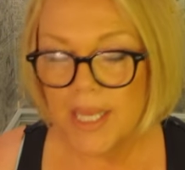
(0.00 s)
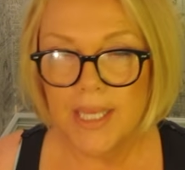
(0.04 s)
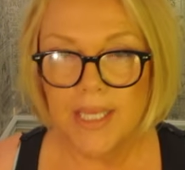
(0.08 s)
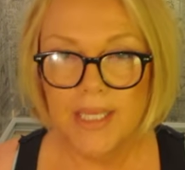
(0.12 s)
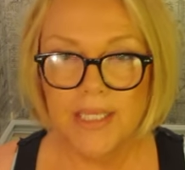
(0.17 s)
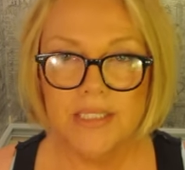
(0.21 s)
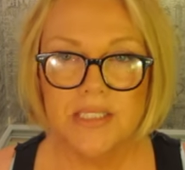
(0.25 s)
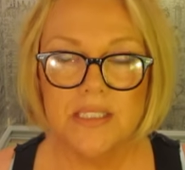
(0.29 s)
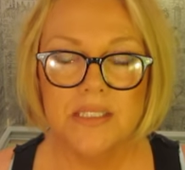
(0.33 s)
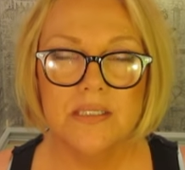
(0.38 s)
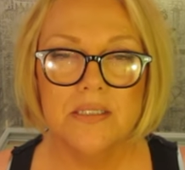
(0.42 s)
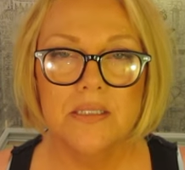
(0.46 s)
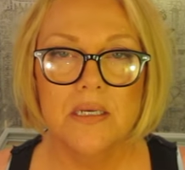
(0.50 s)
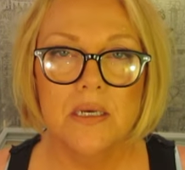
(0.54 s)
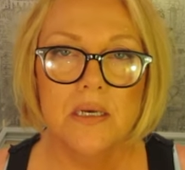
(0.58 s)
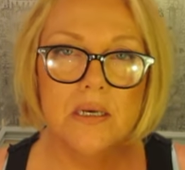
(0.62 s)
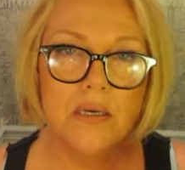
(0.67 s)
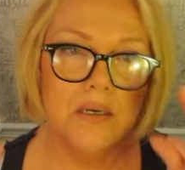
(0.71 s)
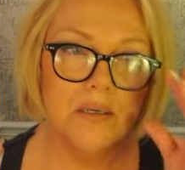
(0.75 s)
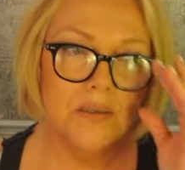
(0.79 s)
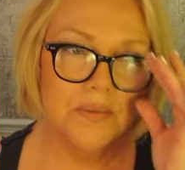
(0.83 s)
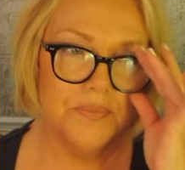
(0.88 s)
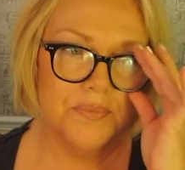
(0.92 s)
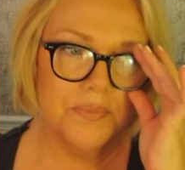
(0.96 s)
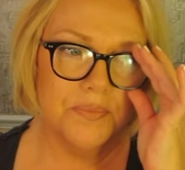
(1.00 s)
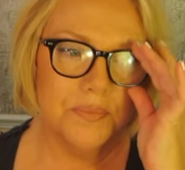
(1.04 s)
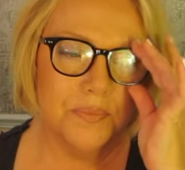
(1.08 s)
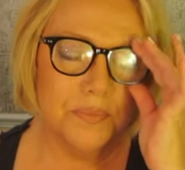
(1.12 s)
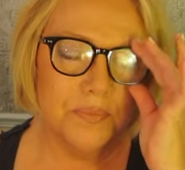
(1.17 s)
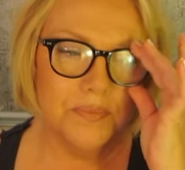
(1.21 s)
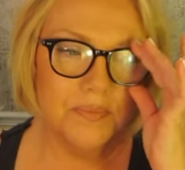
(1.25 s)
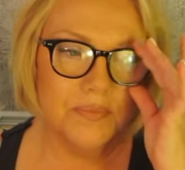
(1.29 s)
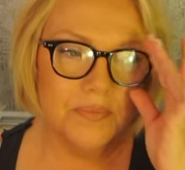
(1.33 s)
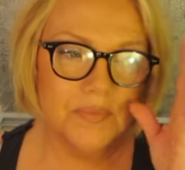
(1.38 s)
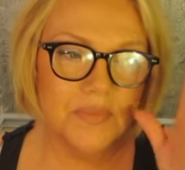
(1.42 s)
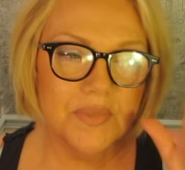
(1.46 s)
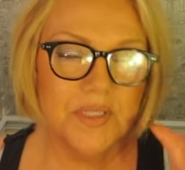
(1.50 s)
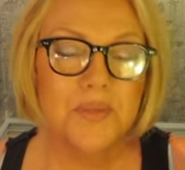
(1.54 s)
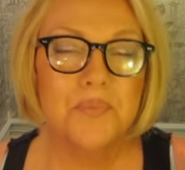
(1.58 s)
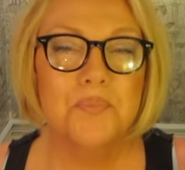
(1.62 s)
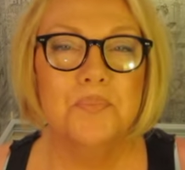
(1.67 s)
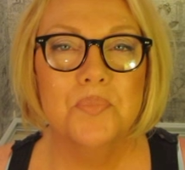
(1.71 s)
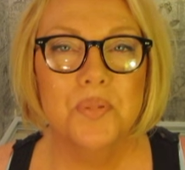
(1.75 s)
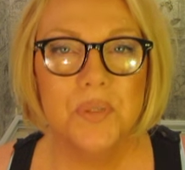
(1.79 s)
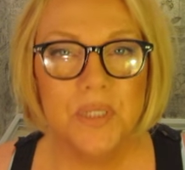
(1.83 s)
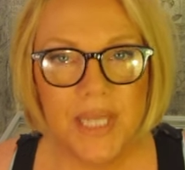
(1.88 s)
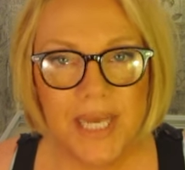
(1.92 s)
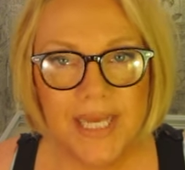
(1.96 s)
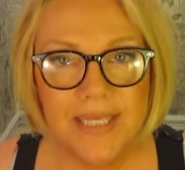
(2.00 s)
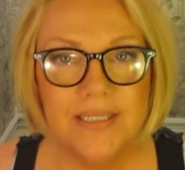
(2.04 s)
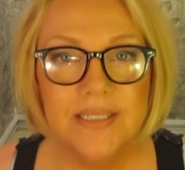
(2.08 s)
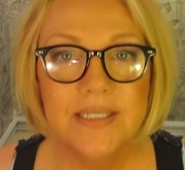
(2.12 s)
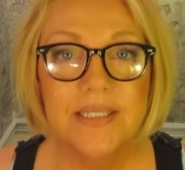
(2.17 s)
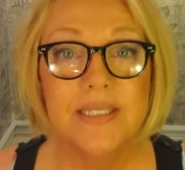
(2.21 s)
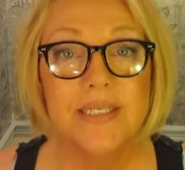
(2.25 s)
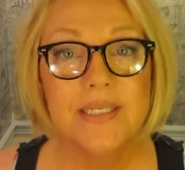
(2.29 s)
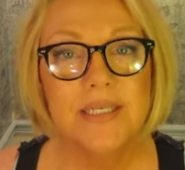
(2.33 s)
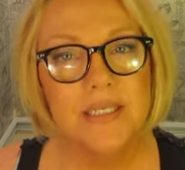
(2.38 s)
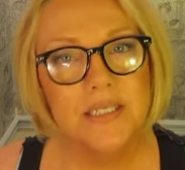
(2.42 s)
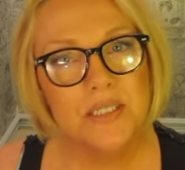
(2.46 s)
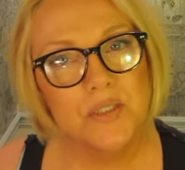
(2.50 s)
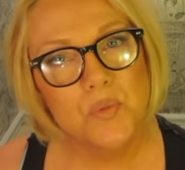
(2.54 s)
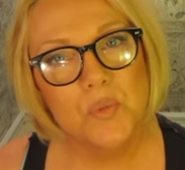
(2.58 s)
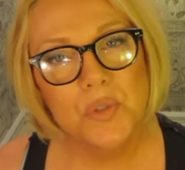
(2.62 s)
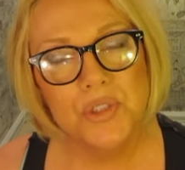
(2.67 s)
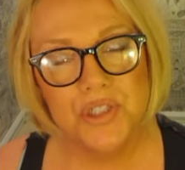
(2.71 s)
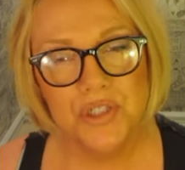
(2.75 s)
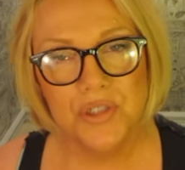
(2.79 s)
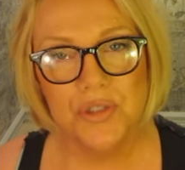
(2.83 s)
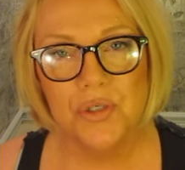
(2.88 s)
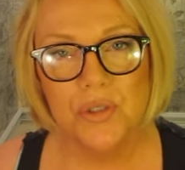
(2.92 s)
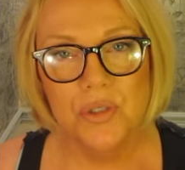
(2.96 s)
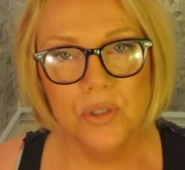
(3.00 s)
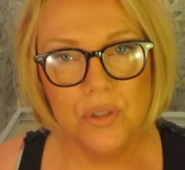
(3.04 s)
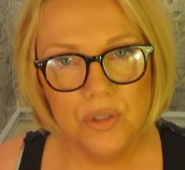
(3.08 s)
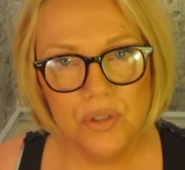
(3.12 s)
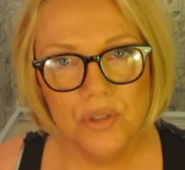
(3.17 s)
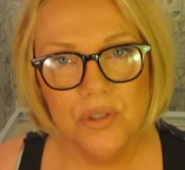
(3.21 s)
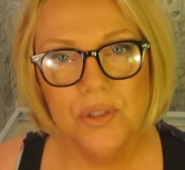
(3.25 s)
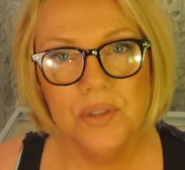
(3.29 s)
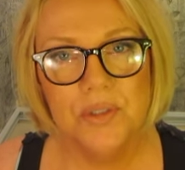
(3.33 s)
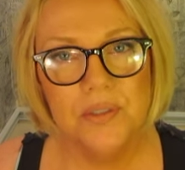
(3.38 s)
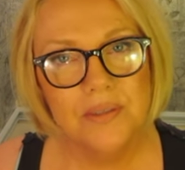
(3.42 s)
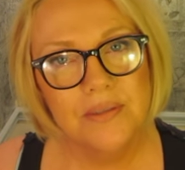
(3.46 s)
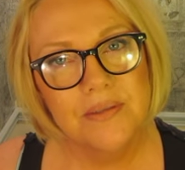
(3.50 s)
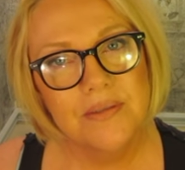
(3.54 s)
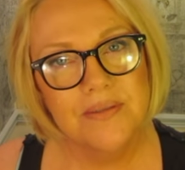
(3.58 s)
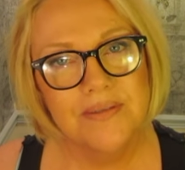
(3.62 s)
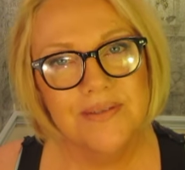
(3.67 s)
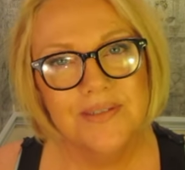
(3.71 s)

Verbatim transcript: It's, uh, the blending is what you're going to learn